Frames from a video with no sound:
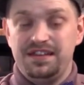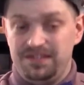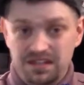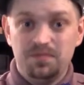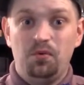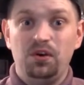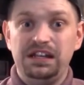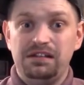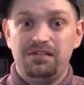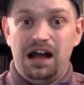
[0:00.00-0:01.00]
At this
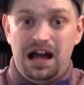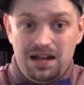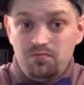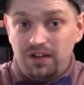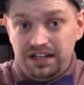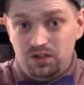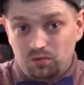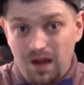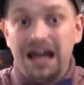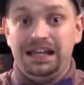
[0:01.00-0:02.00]
point, I'm ready to
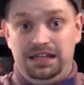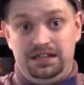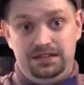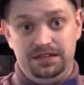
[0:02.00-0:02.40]
write.